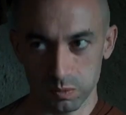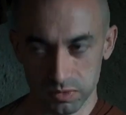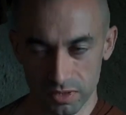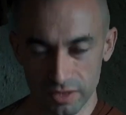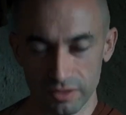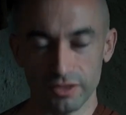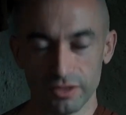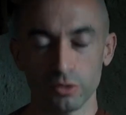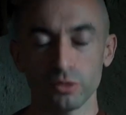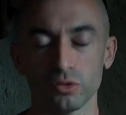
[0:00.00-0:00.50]

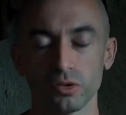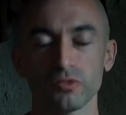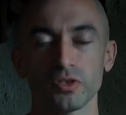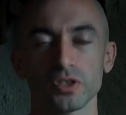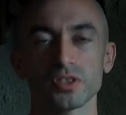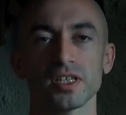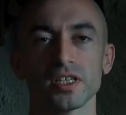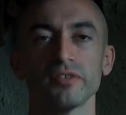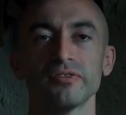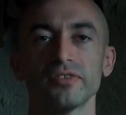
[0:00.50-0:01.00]
the root of your
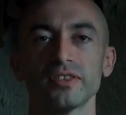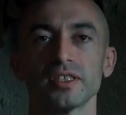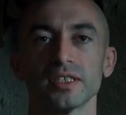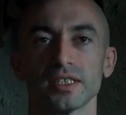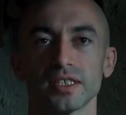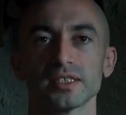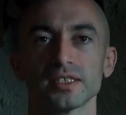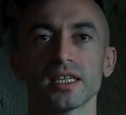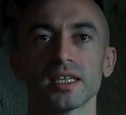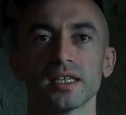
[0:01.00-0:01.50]
suffering,
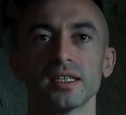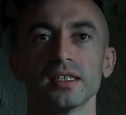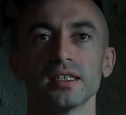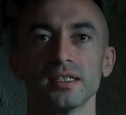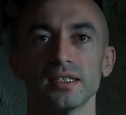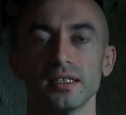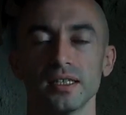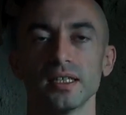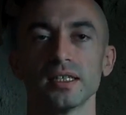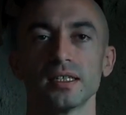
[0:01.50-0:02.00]
exactly,
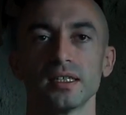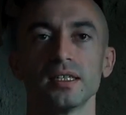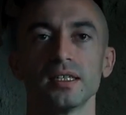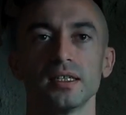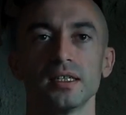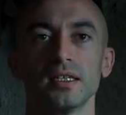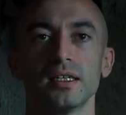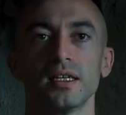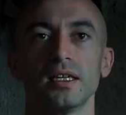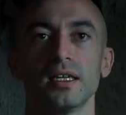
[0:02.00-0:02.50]
yeah.
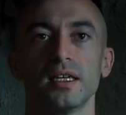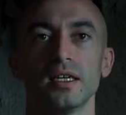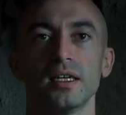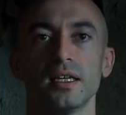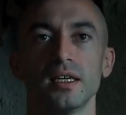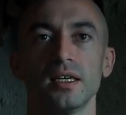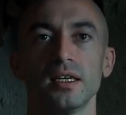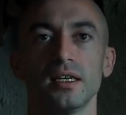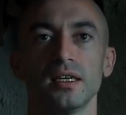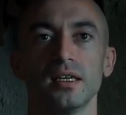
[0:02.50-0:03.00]

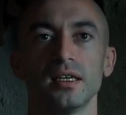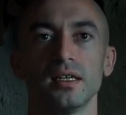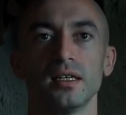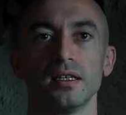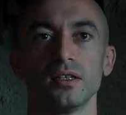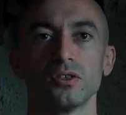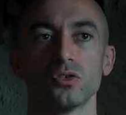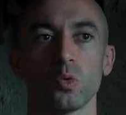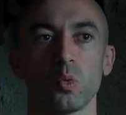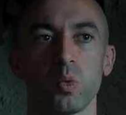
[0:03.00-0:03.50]

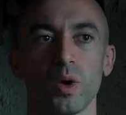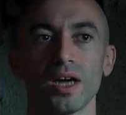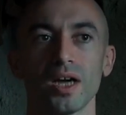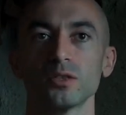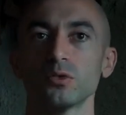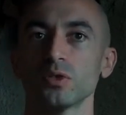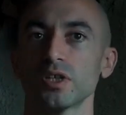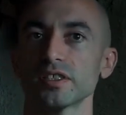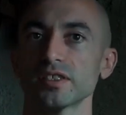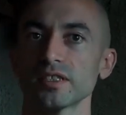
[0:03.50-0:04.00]
So why
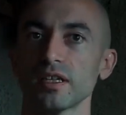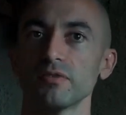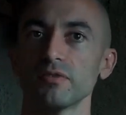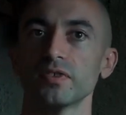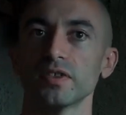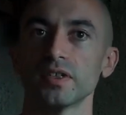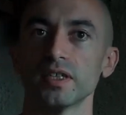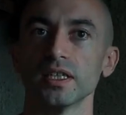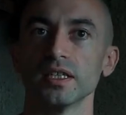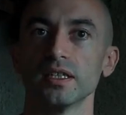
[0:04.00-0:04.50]
do I
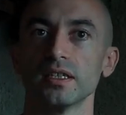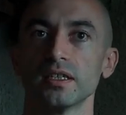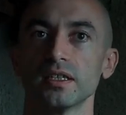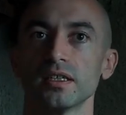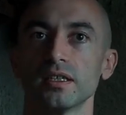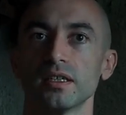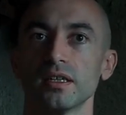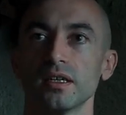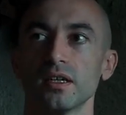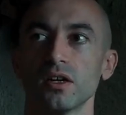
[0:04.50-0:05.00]
suffer then?
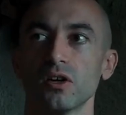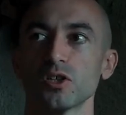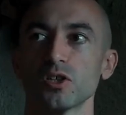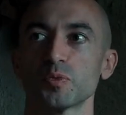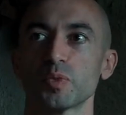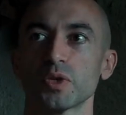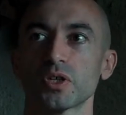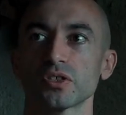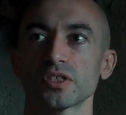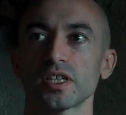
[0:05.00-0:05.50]
Oh, it's
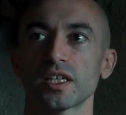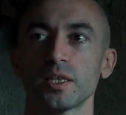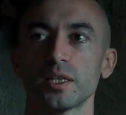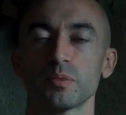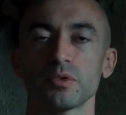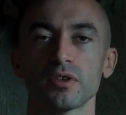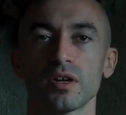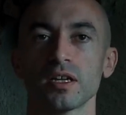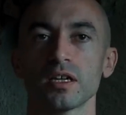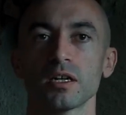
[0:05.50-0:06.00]
because I
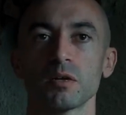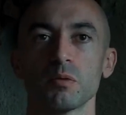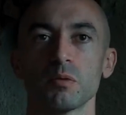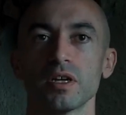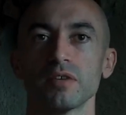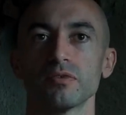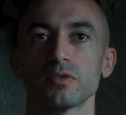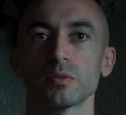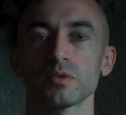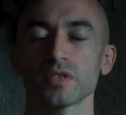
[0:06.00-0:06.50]
keep running
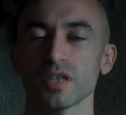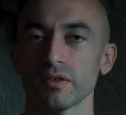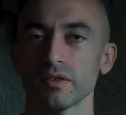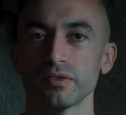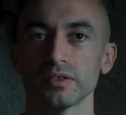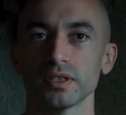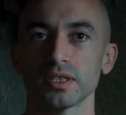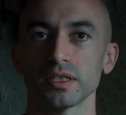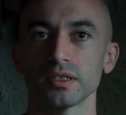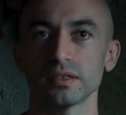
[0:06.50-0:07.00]
away from
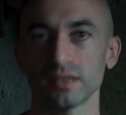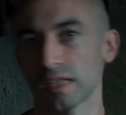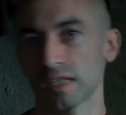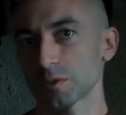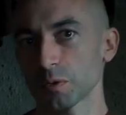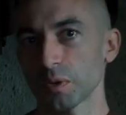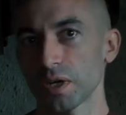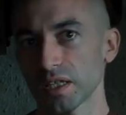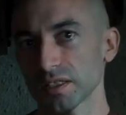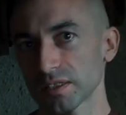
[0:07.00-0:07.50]
suffering.
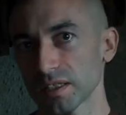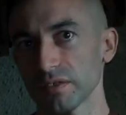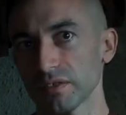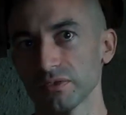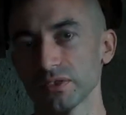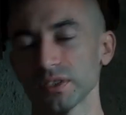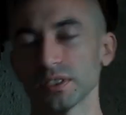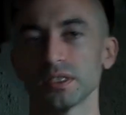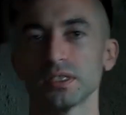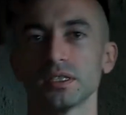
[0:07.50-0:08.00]
That's why I
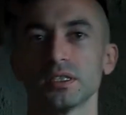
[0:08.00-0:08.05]
suffer.